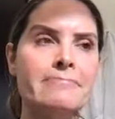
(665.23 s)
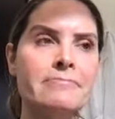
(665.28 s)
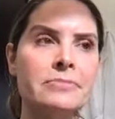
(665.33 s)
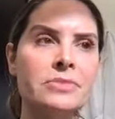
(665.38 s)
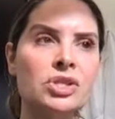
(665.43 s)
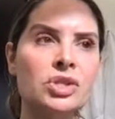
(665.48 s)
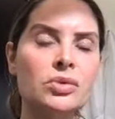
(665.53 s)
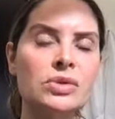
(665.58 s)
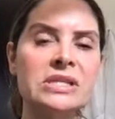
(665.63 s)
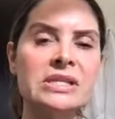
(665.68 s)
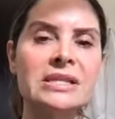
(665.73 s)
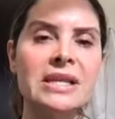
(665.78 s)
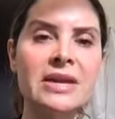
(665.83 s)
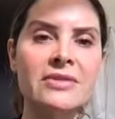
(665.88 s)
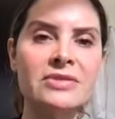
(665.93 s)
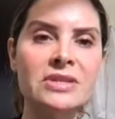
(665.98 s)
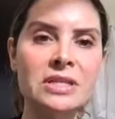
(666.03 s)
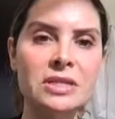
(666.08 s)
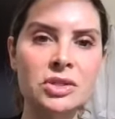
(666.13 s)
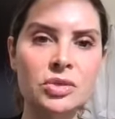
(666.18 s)
So
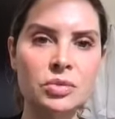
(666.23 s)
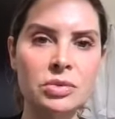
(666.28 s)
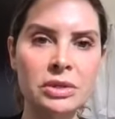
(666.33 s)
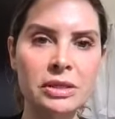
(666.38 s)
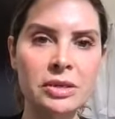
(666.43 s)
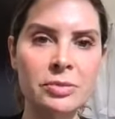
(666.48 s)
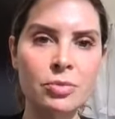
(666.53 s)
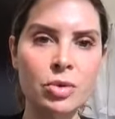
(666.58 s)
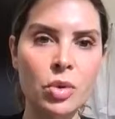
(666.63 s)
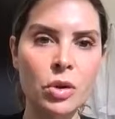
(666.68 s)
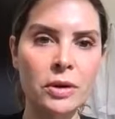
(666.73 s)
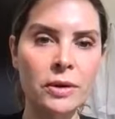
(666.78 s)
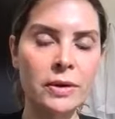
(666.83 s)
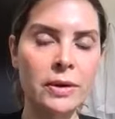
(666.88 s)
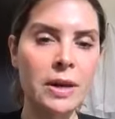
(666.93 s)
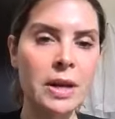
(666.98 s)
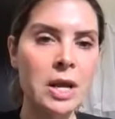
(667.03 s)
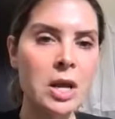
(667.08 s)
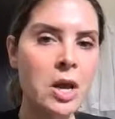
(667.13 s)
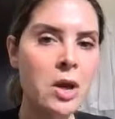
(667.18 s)
safety is really important.
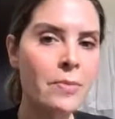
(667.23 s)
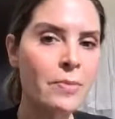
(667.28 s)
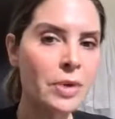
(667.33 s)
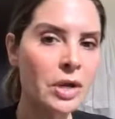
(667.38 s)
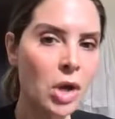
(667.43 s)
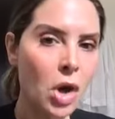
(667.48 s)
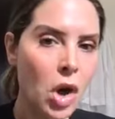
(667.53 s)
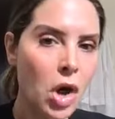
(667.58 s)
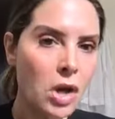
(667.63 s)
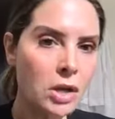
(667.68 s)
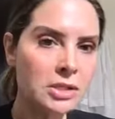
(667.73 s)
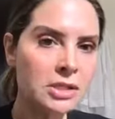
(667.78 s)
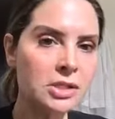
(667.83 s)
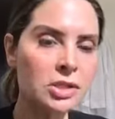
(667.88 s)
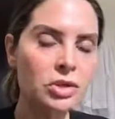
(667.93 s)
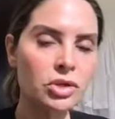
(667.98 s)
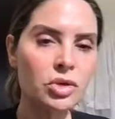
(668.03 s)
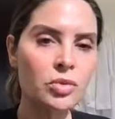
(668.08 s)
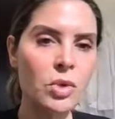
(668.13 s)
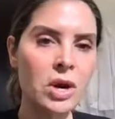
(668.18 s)
But also
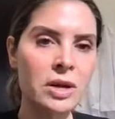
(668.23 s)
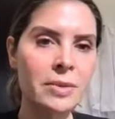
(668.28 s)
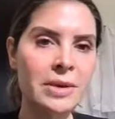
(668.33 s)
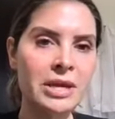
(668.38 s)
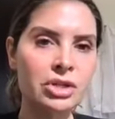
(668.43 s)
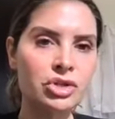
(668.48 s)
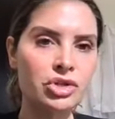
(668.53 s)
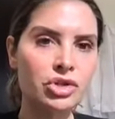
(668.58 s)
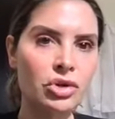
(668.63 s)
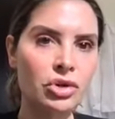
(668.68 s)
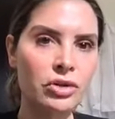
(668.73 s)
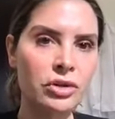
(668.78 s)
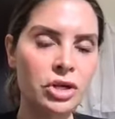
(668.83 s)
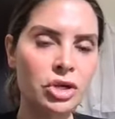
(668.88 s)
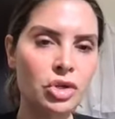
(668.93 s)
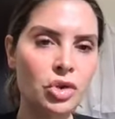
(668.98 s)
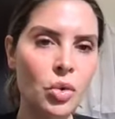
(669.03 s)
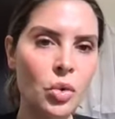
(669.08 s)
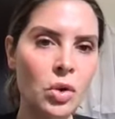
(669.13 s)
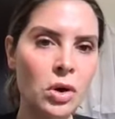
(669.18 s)
you want to make sure that
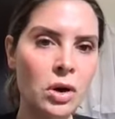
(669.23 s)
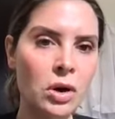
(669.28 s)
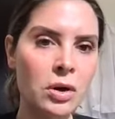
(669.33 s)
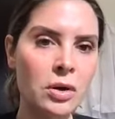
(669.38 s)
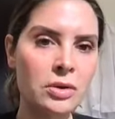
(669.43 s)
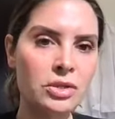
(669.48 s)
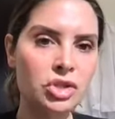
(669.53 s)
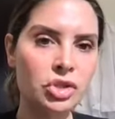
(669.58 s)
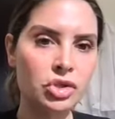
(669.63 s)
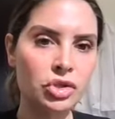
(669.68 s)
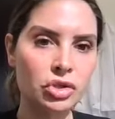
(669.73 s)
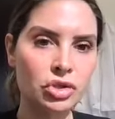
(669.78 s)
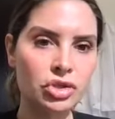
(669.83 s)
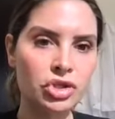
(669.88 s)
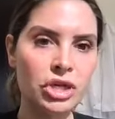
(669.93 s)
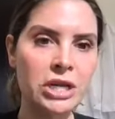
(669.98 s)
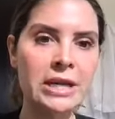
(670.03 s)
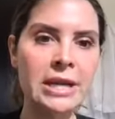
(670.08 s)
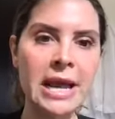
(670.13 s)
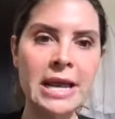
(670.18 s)
your
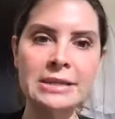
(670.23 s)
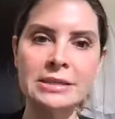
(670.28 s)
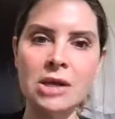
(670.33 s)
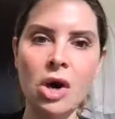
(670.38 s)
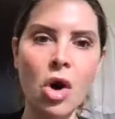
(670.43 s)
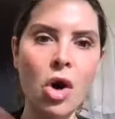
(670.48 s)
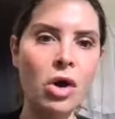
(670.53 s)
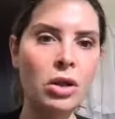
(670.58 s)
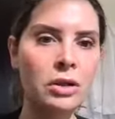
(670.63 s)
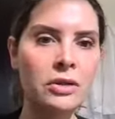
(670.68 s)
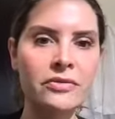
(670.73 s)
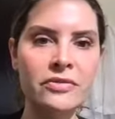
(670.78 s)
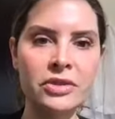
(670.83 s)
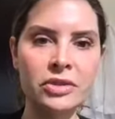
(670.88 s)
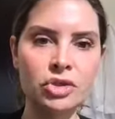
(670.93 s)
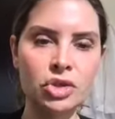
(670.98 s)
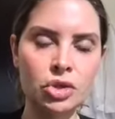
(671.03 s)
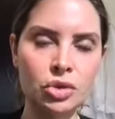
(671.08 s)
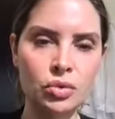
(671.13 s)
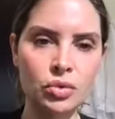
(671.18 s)
surgeon has all of the
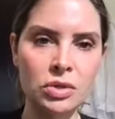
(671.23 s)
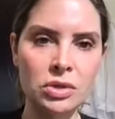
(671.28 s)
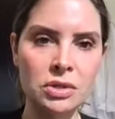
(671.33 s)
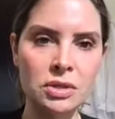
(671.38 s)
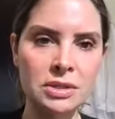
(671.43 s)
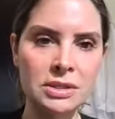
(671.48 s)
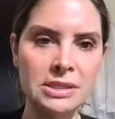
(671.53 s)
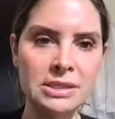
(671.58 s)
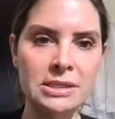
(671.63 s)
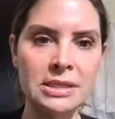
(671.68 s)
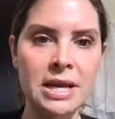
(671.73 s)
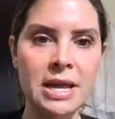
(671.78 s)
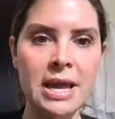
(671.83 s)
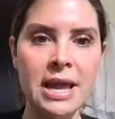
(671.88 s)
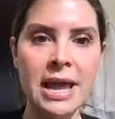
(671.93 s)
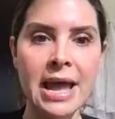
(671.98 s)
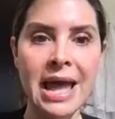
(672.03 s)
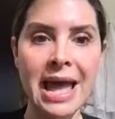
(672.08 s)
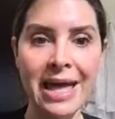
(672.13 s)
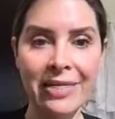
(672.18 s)
tools
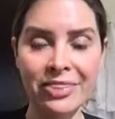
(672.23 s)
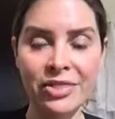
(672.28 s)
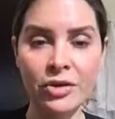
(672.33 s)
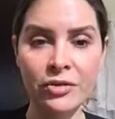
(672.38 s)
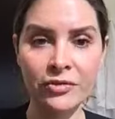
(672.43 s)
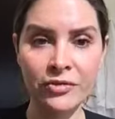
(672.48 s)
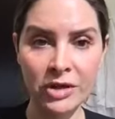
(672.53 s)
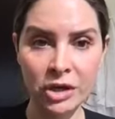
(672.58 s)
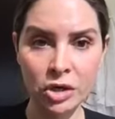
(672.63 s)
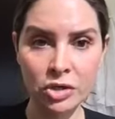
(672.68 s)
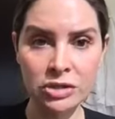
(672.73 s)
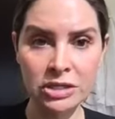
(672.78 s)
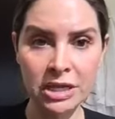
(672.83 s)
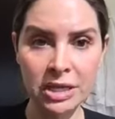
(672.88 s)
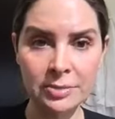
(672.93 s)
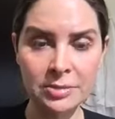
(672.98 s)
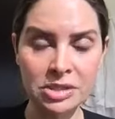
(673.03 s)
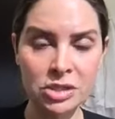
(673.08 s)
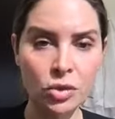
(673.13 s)
at their fingertips.